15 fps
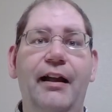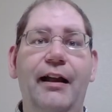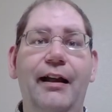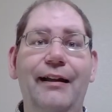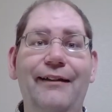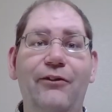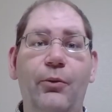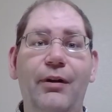
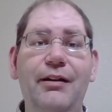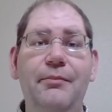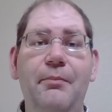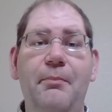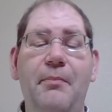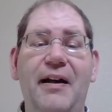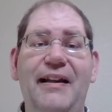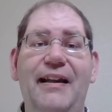Hello everyone,
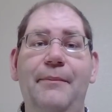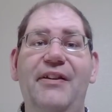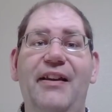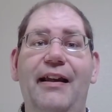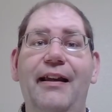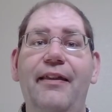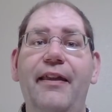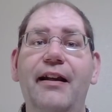my name's
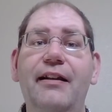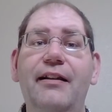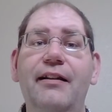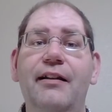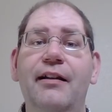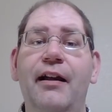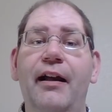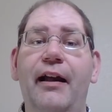
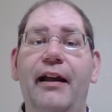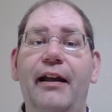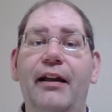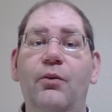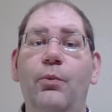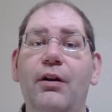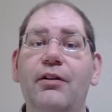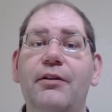Anthony
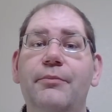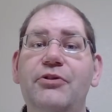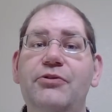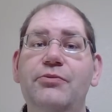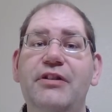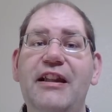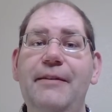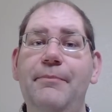and welcome
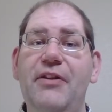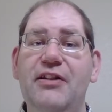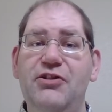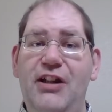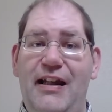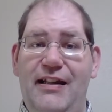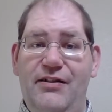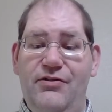to Keep the
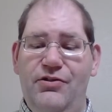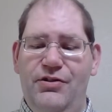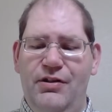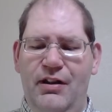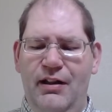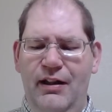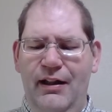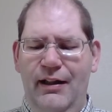Change.
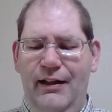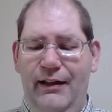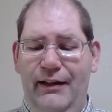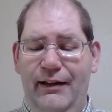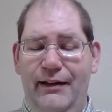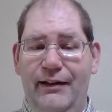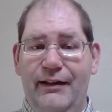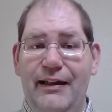
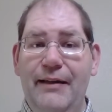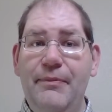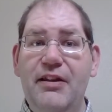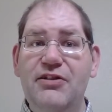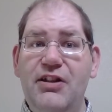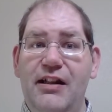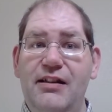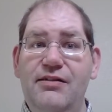Keep the
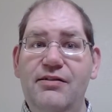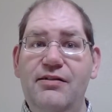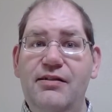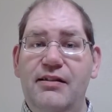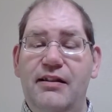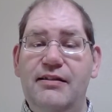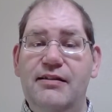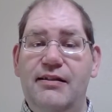Change
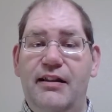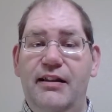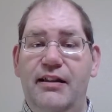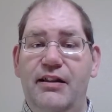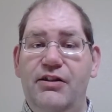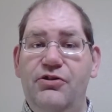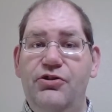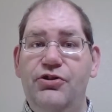is
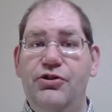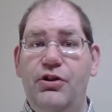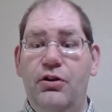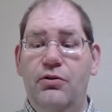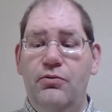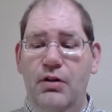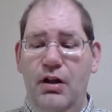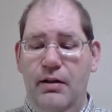a
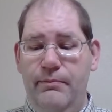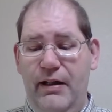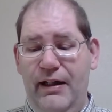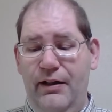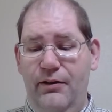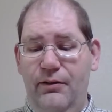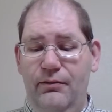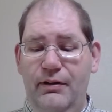show
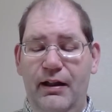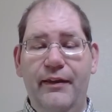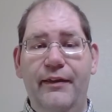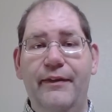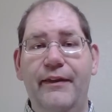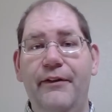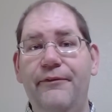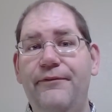about
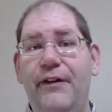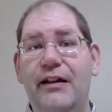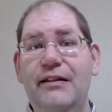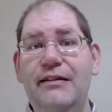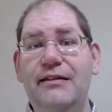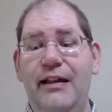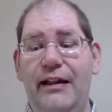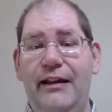the
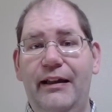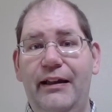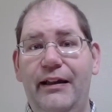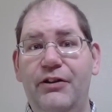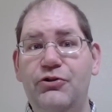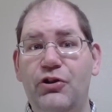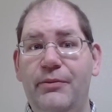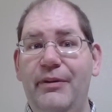fun and
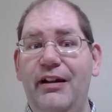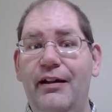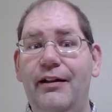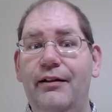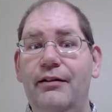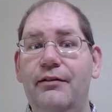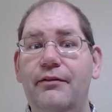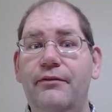enjoyment
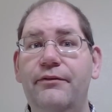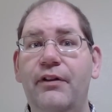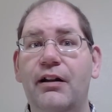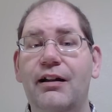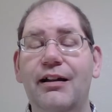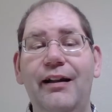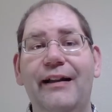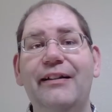of
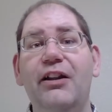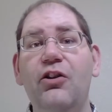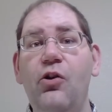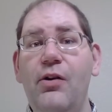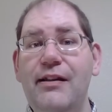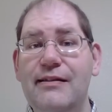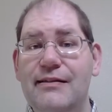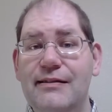collecting
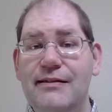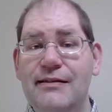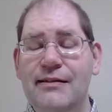coins.